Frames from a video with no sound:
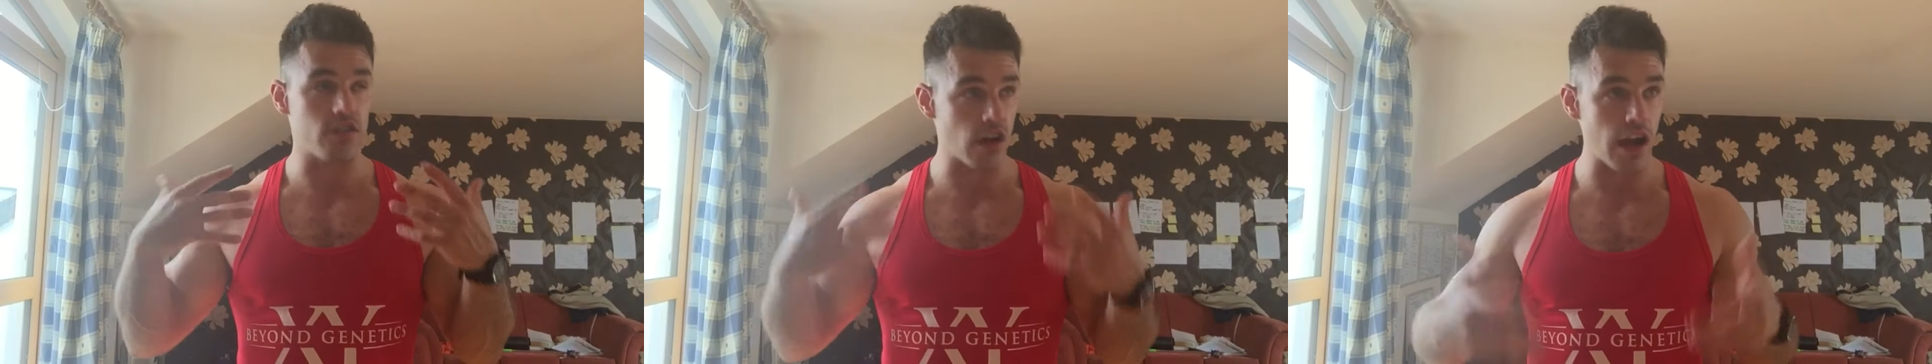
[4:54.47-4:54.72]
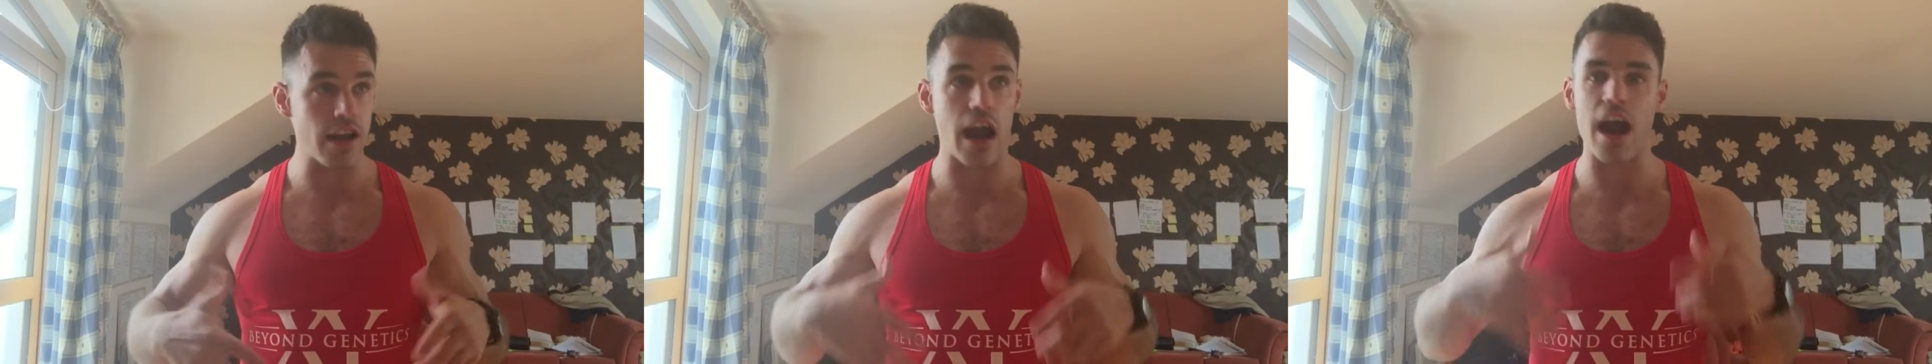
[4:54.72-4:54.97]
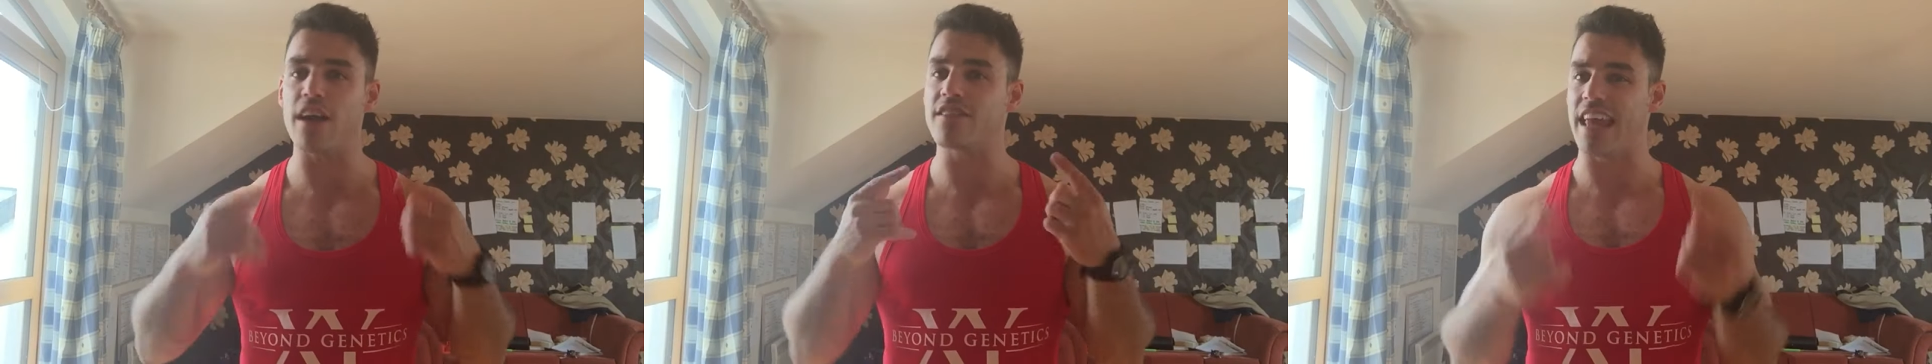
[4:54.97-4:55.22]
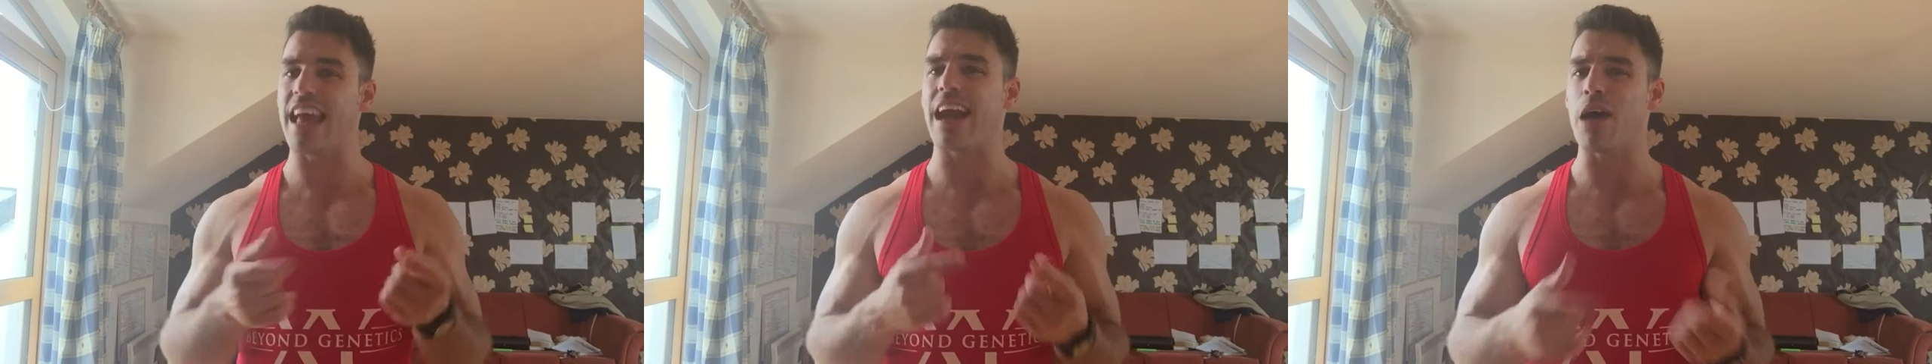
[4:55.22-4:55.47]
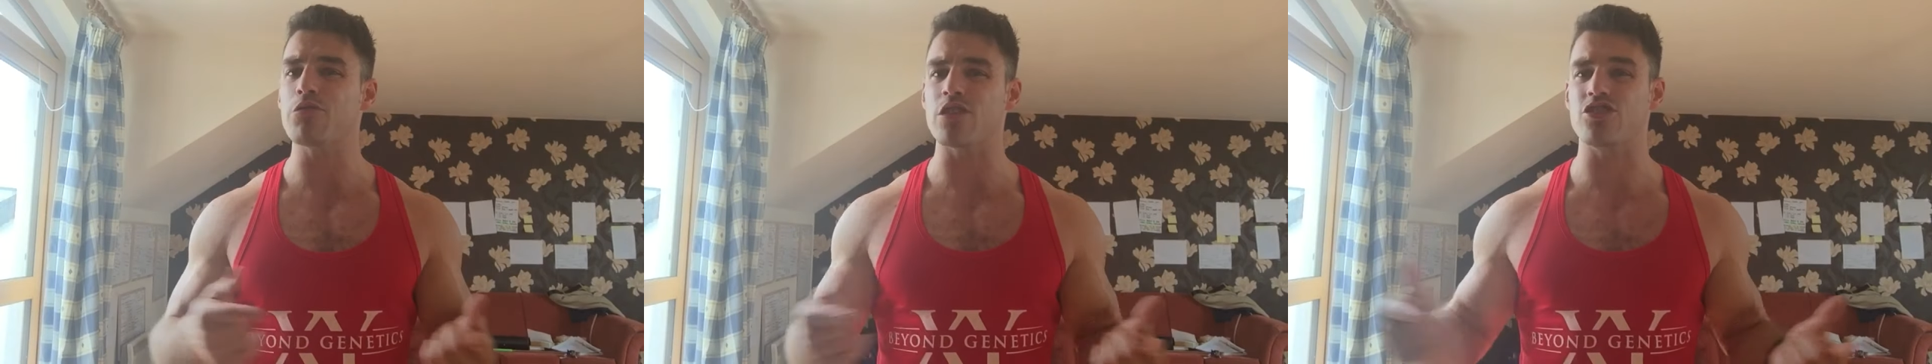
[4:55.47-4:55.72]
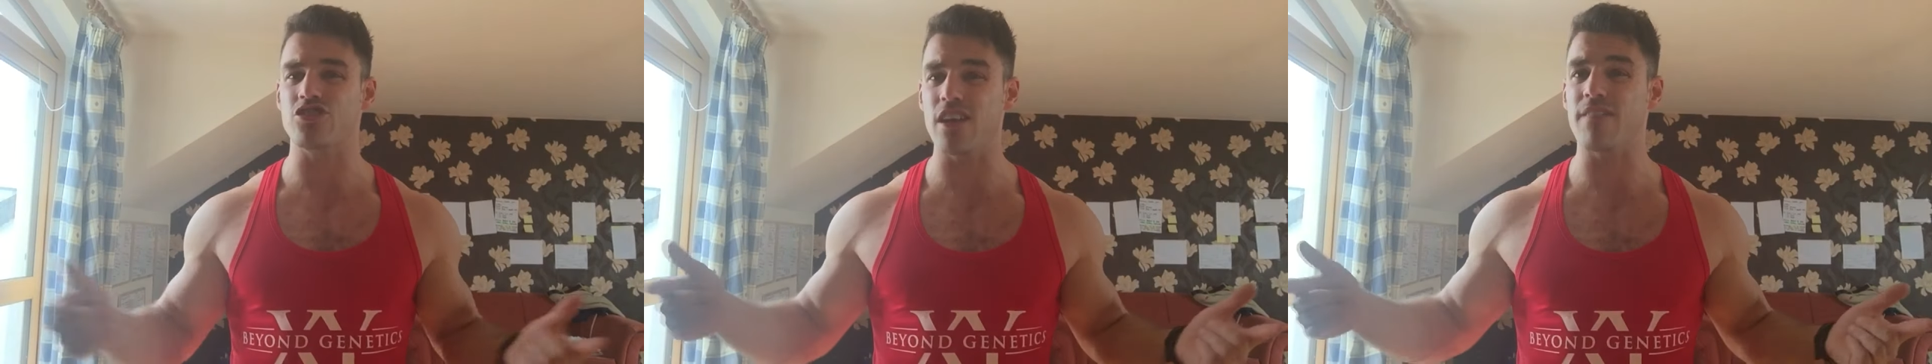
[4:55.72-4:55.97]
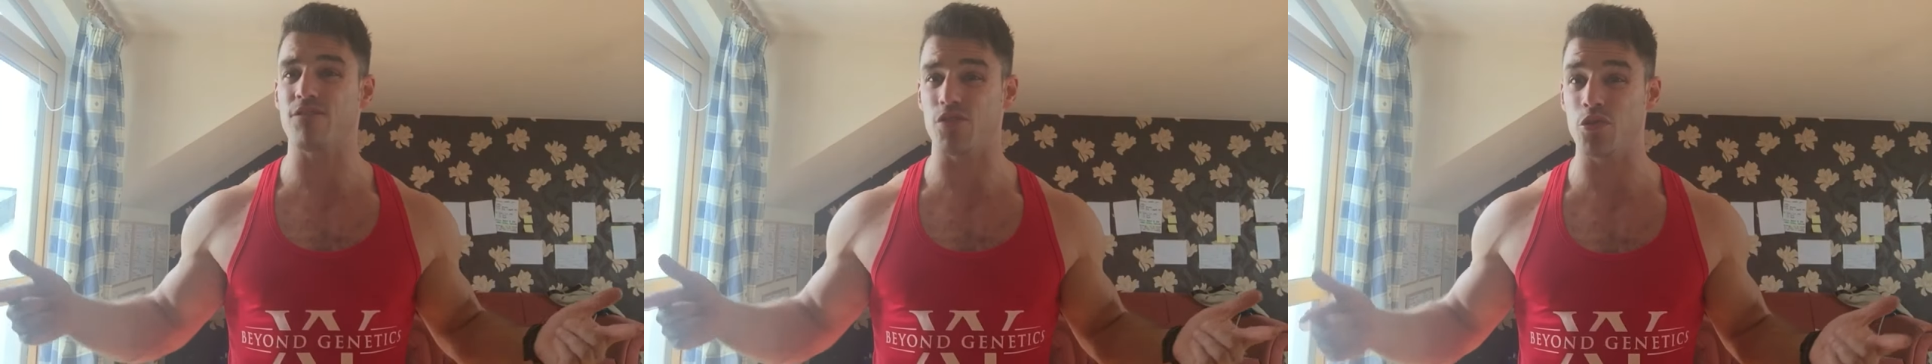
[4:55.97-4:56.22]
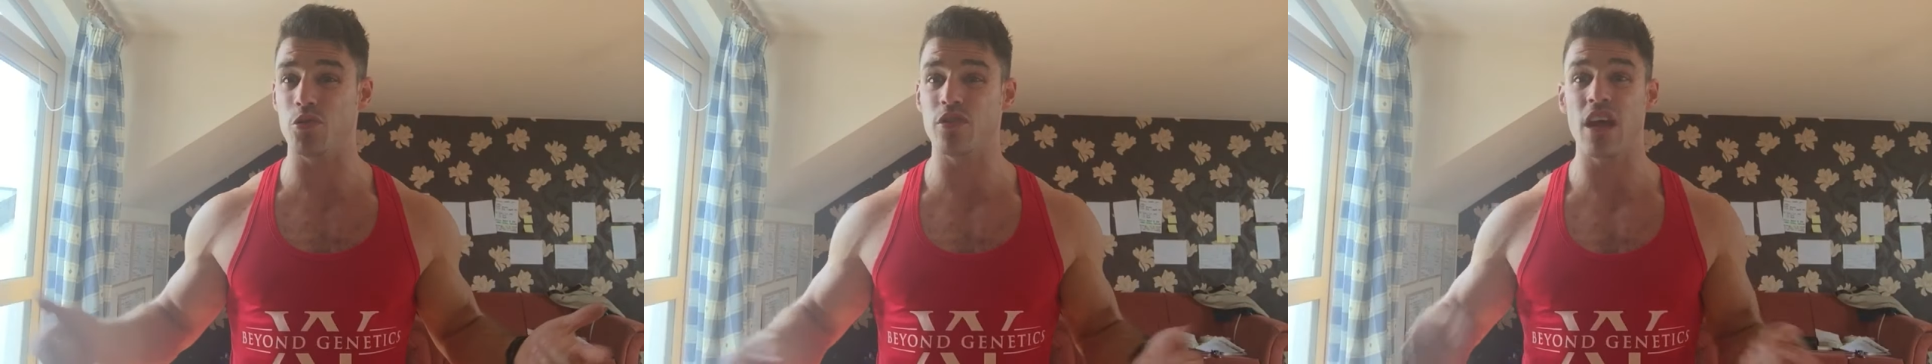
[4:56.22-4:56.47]
diet hard take out the shit
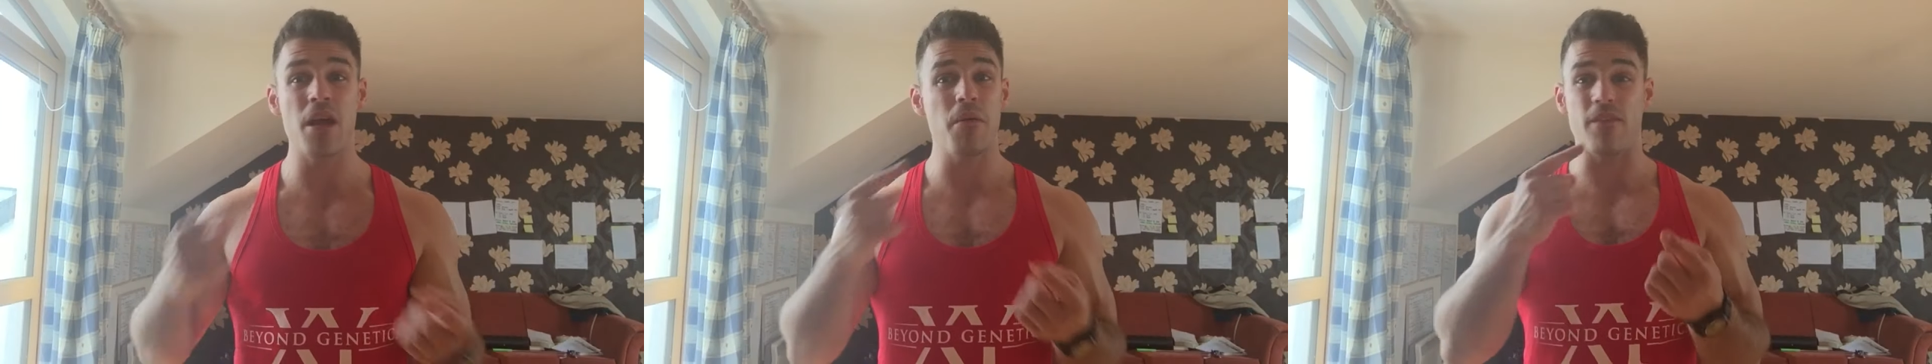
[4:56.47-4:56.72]
food